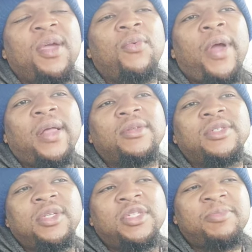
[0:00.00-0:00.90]
and
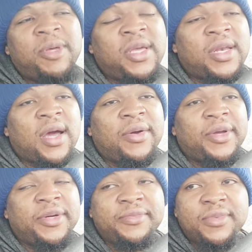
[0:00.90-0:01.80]
recklessly spend out
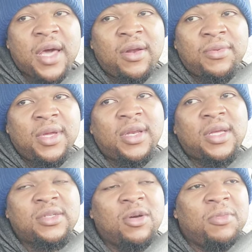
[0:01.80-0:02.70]
here. I don't think
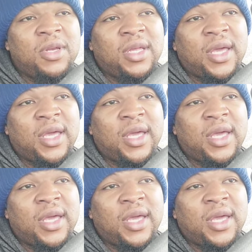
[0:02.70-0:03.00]
that's going to be the